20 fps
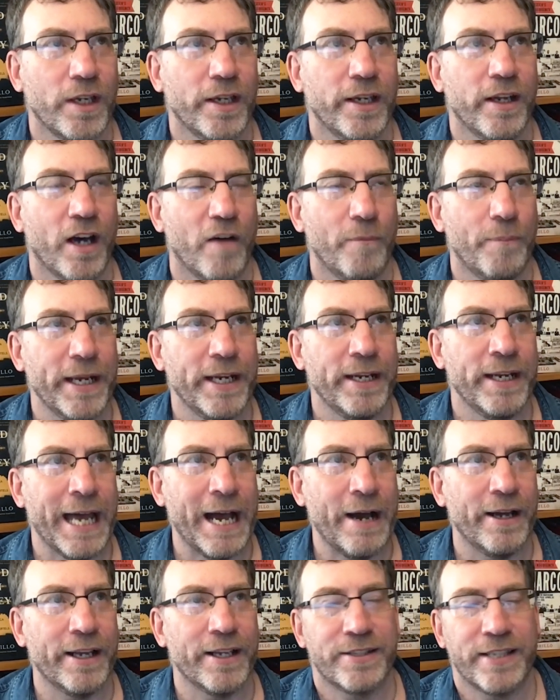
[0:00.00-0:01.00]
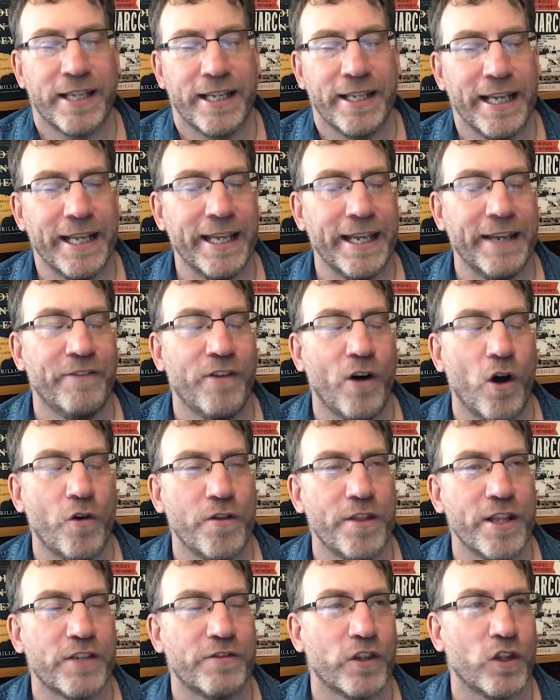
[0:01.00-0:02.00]
I've been now involved
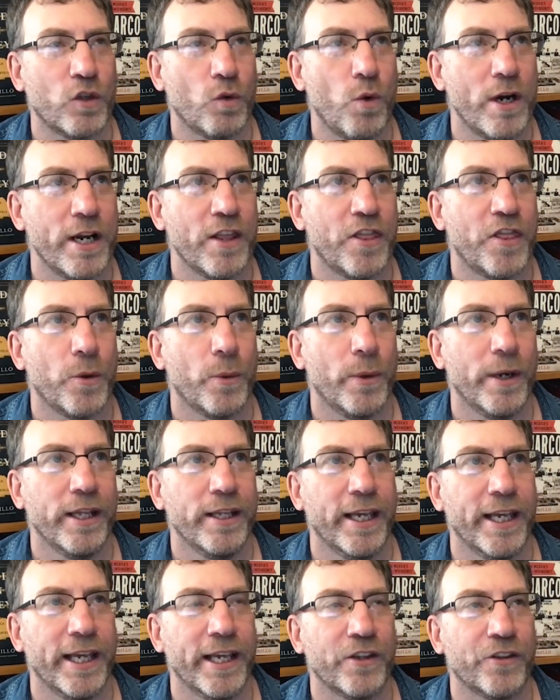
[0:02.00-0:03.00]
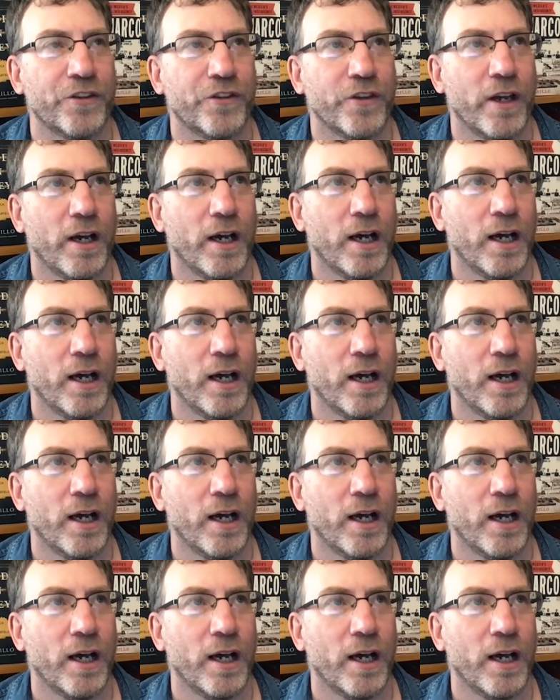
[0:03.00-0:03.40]
in this for 23 years.